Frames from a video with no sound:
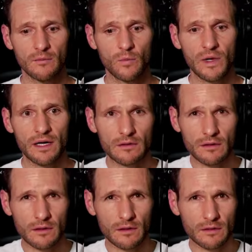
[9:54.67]
we are
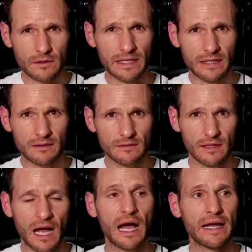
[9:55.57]
learning,
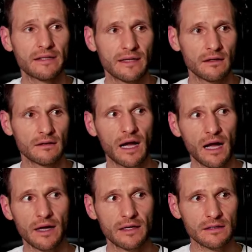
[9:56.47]

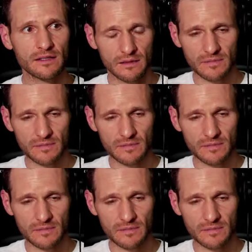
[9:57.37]
because